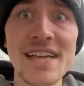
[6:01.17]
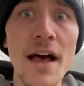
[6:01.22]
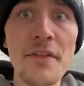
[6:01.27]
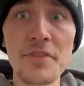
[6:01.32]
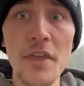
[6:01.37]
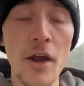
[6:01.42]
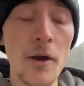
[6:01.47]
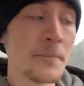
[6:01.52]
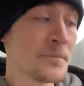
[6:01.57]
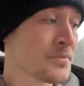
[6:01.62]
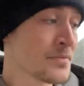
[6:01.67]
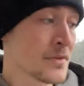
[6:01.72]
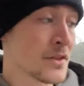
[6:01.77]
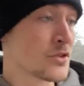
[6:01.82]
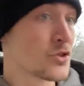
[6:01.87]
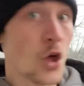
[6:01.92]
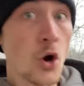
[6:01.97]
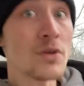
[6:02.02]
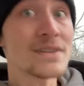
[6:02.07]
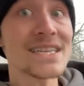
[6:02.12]
out there
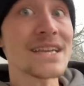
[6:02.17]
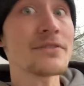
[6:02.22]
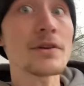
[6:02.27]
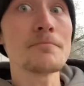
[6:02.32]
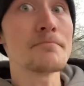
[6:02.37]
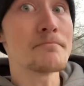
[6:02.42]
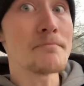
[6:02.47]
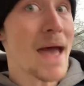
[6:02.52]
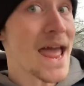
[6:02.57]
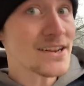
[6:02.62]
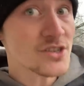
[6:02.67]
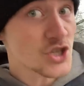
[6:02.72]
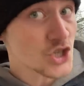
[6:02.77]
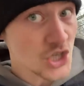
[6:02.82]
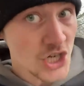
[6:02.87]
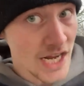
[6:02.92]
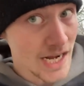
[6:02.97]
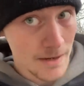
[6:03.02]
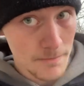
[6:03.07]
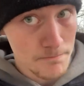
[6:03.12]
don't even
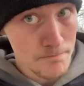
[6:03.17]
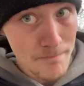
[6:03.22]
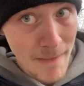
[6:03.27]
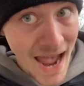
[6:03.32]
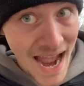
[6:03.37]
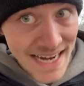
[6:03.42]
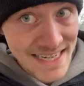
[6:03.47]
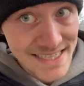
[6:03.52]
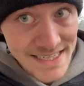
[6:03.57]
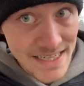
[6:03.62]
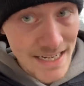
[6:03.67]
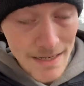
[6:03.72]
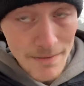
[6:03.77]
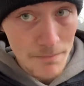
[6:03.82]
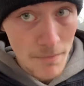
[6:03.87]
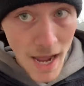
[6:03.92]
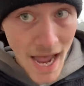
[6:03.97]
mention magazine